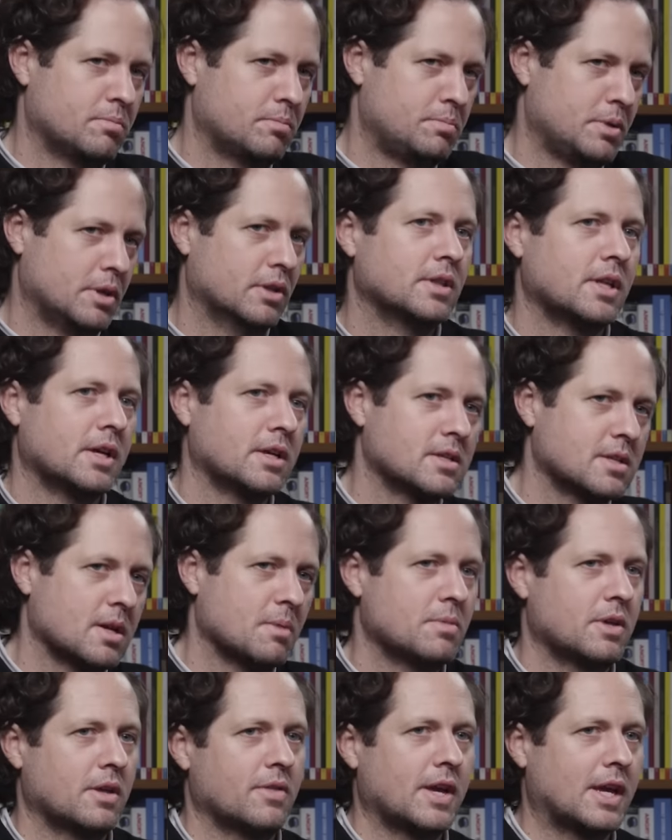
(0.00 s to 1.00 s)
building
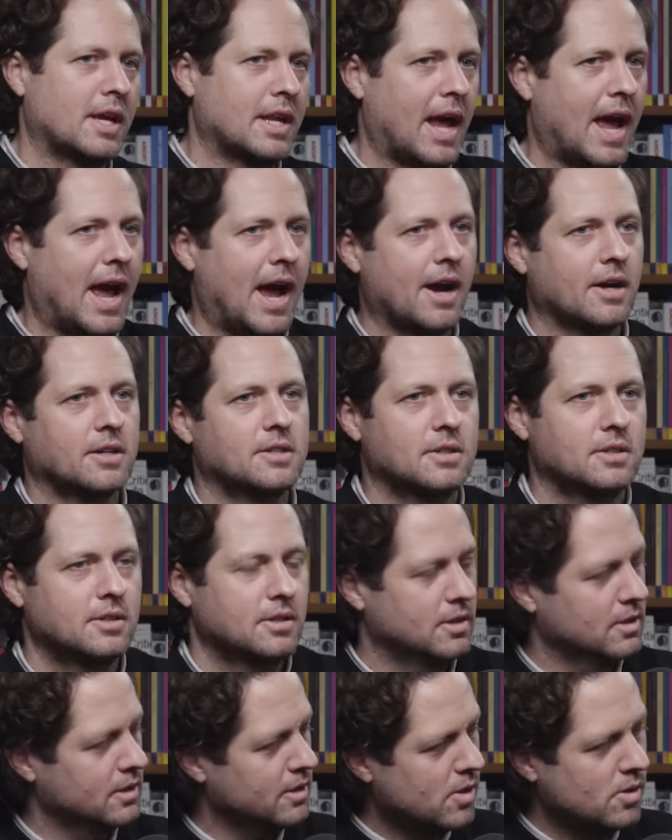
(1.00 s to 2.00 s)
something that can act
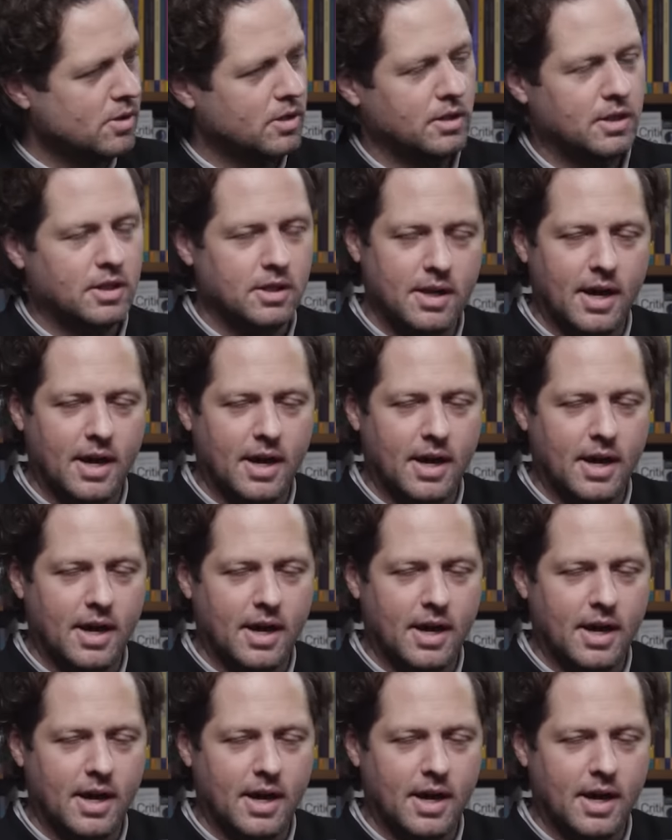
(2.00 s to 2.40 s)
locally,